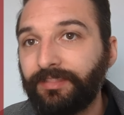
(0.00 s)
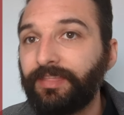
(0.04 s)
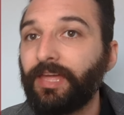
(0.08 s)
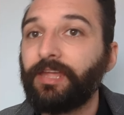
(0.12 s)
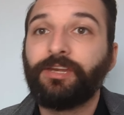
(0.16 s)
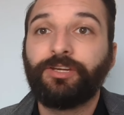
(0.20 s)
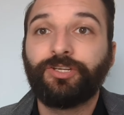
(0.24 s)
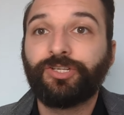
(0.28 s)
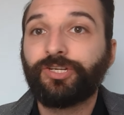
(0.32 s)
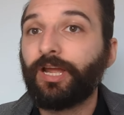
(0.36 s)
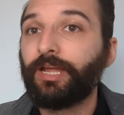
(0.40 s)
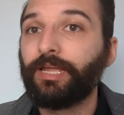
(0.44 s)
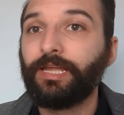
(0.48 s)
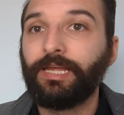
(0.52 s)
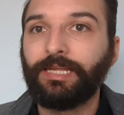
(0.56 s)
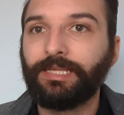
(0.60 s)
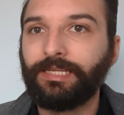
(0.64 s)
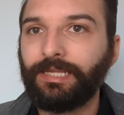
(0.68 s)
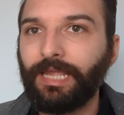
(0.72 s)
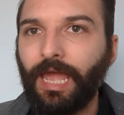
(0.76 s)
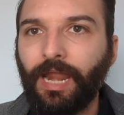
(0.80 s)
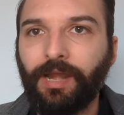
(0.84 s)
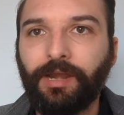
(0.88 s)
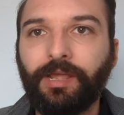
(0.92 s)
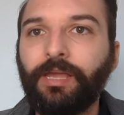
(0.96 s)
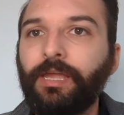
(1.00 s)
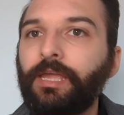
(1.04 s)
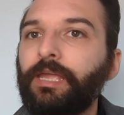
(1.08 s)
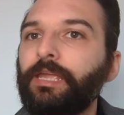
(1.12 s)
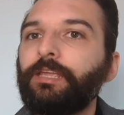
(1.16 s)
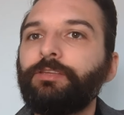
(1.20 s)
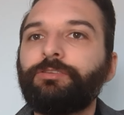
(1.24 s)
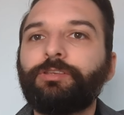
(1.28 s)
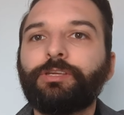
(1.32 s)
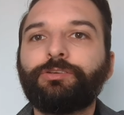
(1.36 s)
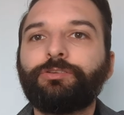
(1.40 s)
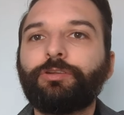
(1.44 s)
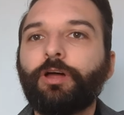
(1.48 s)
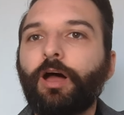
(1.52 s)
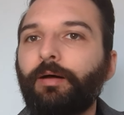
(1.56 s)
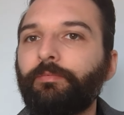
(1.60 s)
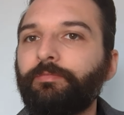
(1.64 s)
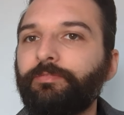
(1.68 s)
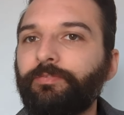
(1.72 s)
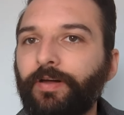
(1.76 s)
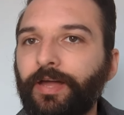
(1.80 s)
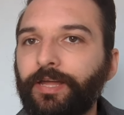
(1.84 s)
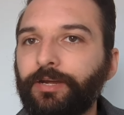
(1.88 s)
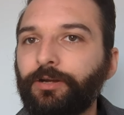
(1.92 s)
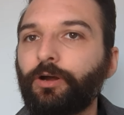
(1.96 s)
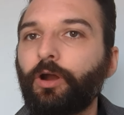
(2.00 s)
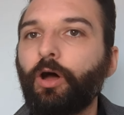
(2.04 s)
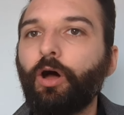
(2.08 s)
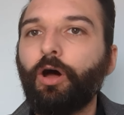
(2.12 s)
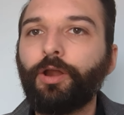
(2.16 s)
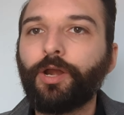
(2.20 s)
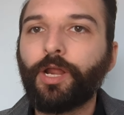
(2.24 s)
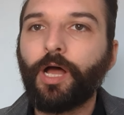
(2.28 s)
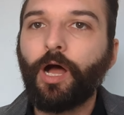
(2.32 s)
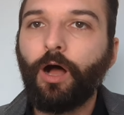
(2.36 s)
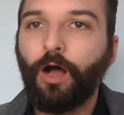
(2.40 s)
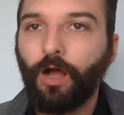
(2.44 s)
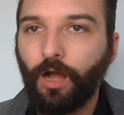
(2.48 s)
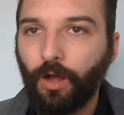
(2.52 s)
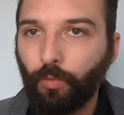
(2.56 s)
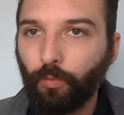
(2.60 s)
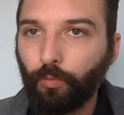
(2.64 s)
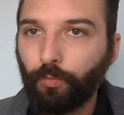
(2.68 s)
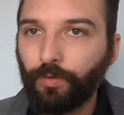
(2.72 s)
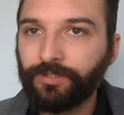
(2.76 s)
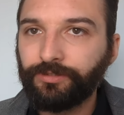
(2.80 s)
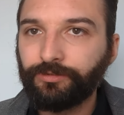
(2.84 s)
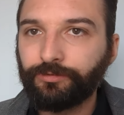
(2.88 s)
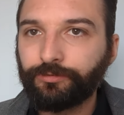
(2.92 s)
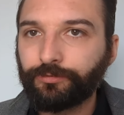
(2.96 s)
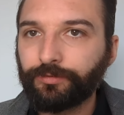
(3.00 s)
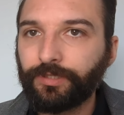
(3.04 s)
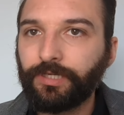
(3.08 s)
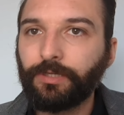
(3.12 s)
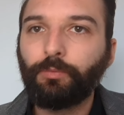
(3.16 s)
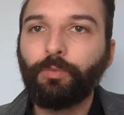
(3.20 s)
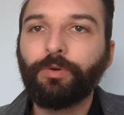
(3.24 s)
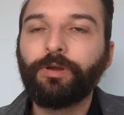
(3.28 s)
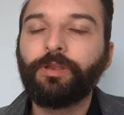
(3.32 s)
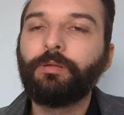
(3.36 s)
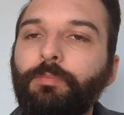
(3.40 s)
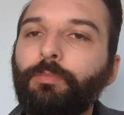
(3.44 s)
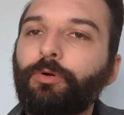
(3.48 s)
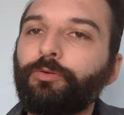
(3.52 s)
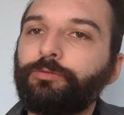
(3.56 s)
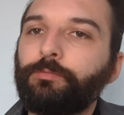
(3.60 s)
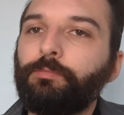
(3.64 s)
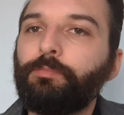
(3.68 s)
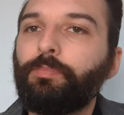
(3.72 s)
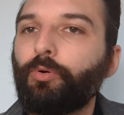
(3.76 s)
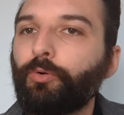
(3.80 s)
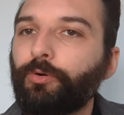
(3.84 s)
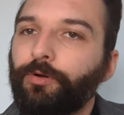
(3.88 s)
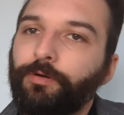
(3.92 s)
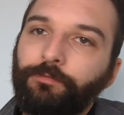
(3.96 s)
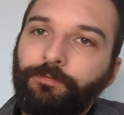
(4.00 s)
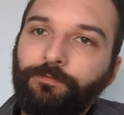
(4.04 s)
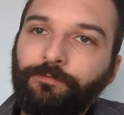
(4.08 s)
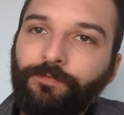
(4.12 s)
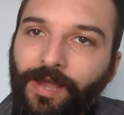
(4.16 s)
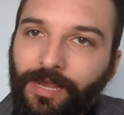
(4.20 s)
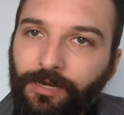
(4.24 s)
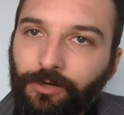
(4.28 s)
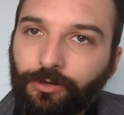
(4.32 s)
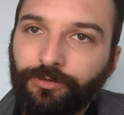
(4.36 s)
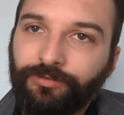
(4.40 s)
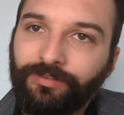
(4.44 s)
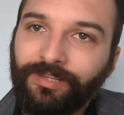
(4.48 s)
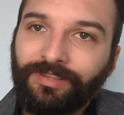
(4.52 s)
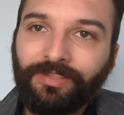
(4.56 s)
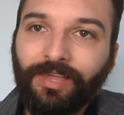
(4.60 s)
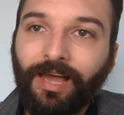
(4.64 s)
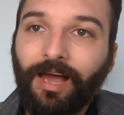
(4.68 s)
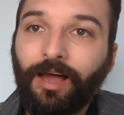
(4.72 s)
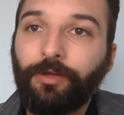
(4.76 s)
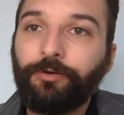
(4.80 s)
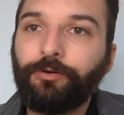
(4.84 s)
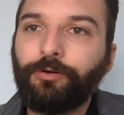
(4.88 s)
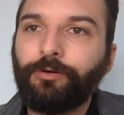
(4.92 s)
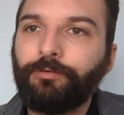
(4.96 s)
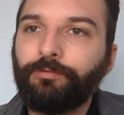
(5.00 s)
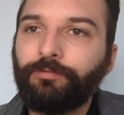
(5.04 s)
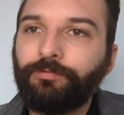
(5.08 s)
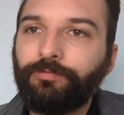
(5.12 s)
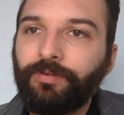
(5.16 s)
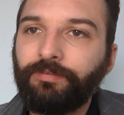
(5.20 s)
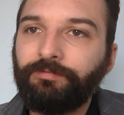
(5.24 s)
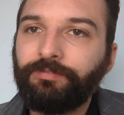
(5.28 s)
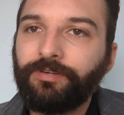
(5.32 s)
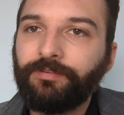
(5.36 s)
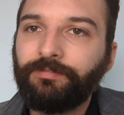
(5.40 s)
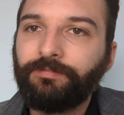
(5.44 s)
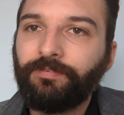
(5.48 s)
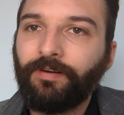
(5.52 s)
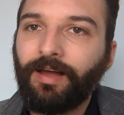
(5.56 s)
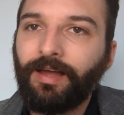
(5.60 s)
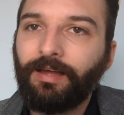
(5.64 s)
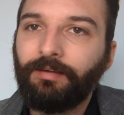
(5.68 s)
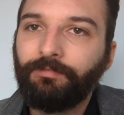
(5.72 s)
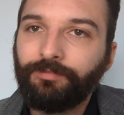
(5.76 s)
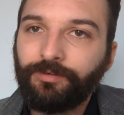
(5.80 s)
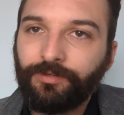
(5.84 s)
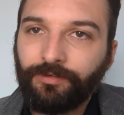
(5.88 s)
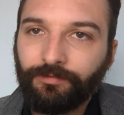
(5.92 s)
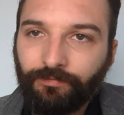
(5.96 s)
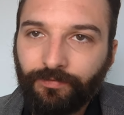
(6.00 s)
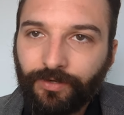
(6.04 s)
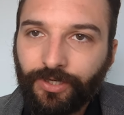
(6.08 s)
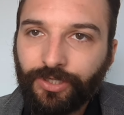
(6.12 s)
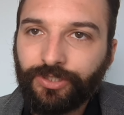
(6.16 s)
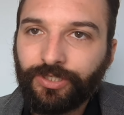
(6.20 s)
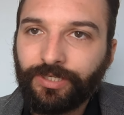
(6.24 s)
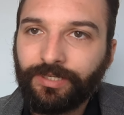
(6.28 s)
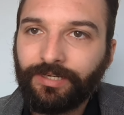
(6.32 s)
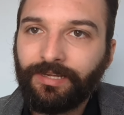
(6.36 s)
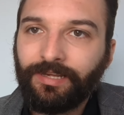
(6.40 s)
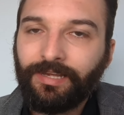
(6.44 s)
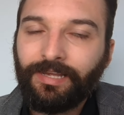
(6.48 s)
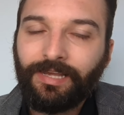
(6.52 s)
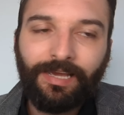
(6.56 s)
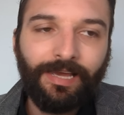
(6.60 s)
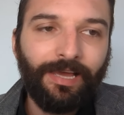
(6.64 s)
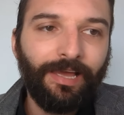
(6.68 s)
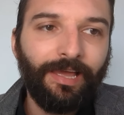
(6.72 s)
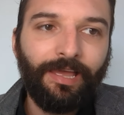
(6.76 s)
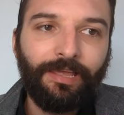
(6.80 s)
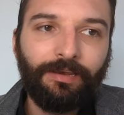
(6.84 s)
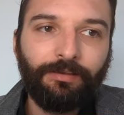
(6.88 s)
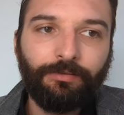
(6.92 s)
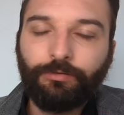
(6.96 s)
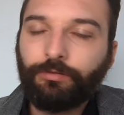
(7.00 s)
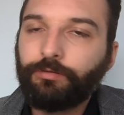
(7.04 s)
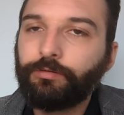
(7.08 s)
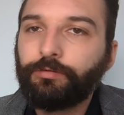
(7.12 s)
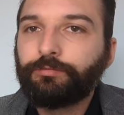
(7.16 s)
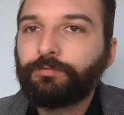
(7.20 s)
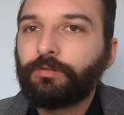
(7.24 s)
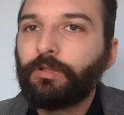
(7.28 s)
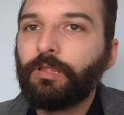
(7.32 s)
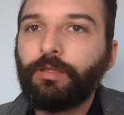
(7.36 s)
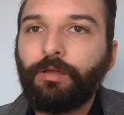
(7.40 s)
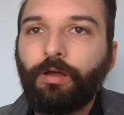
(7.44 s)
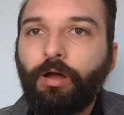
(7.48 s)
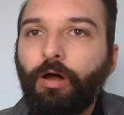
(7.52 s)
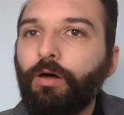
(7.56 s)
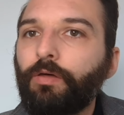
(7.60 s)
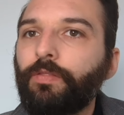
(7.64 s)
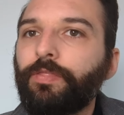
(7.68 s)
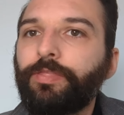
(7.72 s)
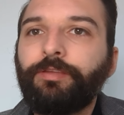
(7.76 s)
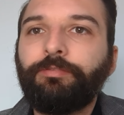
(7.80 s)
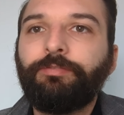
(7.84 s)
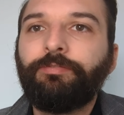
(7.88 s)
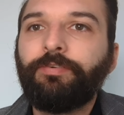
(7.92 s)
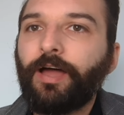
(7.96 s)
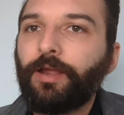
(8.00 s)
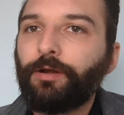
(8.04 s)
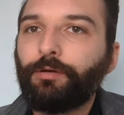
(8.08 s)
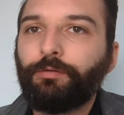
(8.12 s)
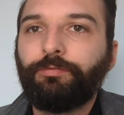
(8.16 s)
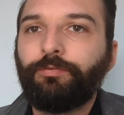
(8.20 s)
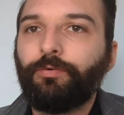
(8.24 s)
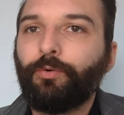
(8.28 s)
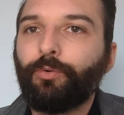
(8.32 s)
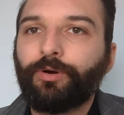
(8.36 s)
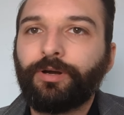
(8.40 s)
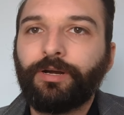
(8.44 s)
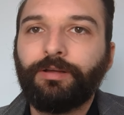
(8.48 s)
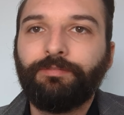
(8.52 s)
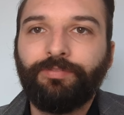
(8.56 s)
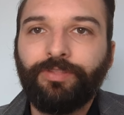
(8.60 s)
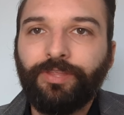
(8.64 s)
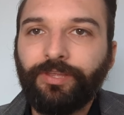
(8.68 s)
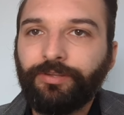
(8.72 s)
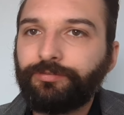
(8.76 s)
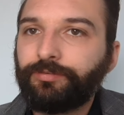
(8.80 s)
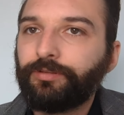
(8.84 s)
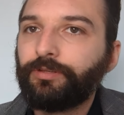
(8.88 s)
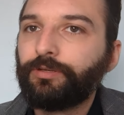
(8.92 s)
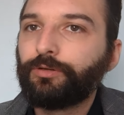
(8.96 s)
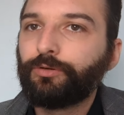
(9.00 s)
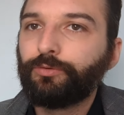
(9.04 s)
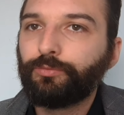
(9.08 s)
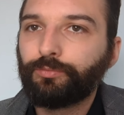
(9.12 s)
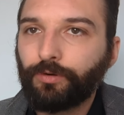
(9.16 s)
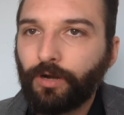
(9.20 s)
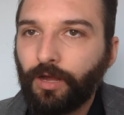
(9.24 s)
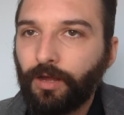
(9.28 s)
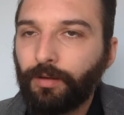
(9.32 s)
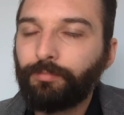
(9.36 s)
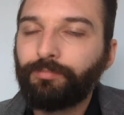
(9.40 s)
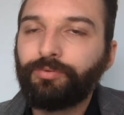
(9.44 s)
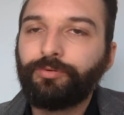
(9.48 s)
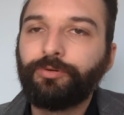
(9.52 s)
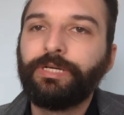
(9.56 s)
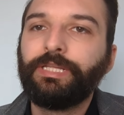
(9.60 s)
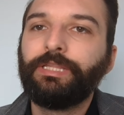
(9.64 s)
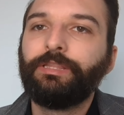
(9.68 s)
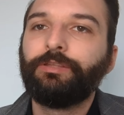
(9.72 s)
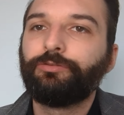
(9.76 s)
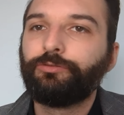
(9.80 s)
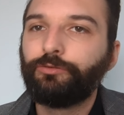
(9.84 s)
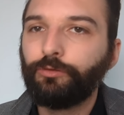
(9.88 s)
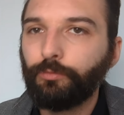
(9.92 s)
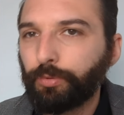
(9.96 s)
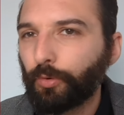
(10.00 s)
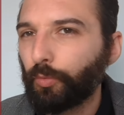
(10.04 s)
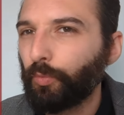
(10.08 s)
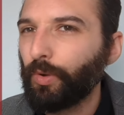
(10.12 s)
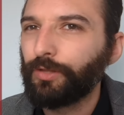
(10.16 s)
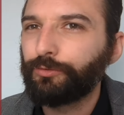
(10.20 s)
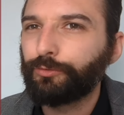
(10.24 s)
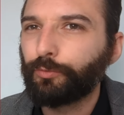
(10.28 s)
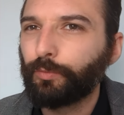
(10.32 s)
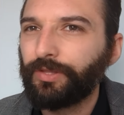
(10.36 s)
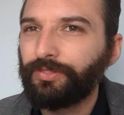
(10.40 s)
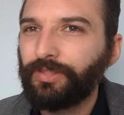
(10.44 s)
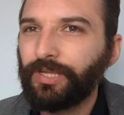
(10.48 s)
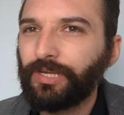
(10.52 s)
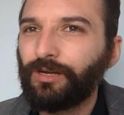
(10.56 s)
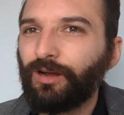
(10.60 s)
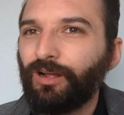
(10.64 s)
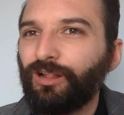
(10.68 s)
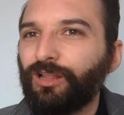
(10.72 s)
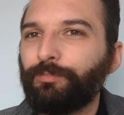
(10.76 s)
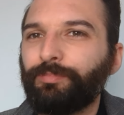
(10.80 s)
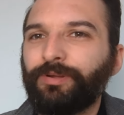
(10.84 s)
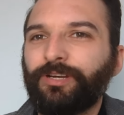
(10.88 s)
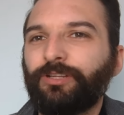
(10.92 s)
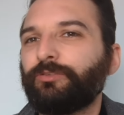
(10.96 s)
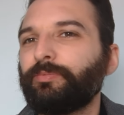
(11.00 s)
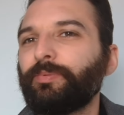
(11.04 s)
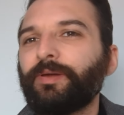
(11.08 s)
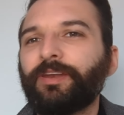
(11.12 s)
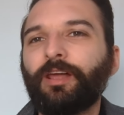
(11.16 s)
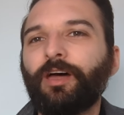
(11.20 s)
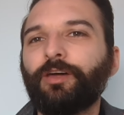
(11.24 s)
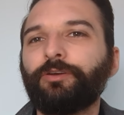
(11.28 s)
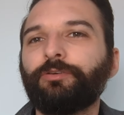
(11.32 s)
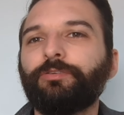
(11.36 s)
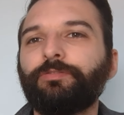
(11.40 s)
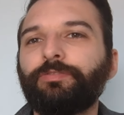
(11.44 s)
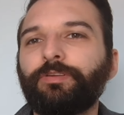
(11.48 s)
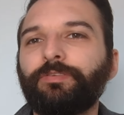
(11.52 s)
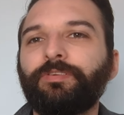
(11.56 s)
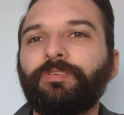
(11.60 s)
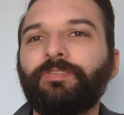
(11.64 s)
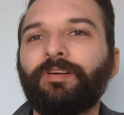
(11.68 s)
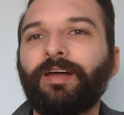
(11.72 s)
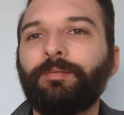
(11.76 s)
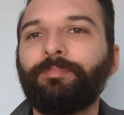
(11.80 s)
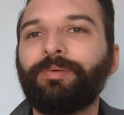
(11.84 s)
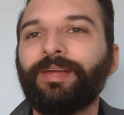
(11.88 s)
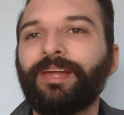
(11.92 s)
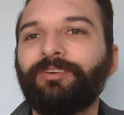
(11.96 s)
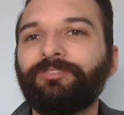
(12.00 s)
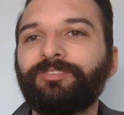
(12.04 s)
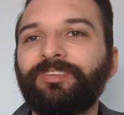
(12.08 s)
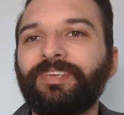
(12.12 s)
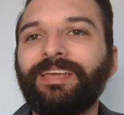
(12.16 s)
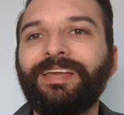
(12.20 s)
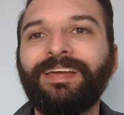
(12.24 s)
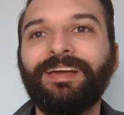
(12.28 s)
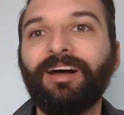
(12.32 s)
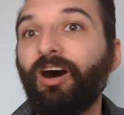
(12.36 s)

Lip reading: Thanenchai, again, he's a top fighter on a hot win streak, one most important fighters in the 155 division, and it's just all the final four of this Grand Prix, the super welterweight they call it, but it's about 155 pounds.